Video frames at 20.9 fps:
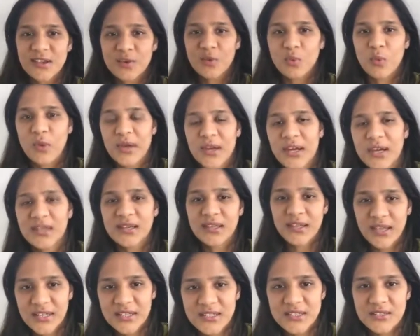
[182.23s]
when I
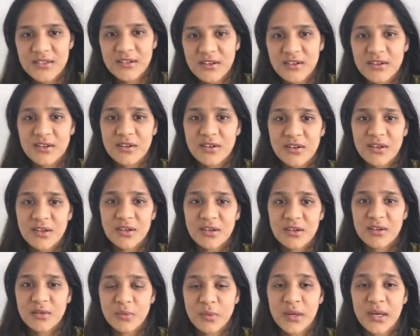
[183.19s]
connected her,
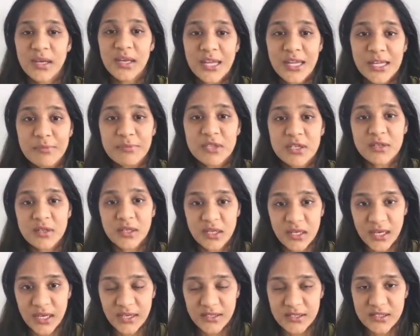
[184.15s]
when I helped her
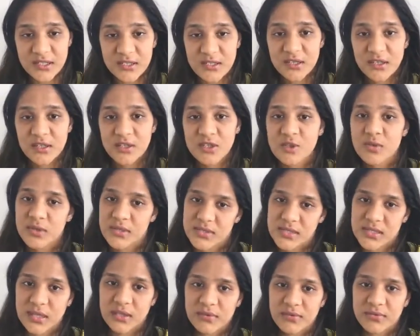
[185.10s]
connect to
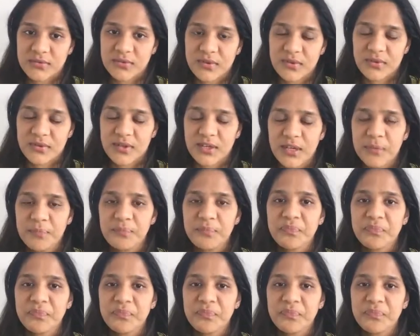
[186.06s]
herself. Yeah.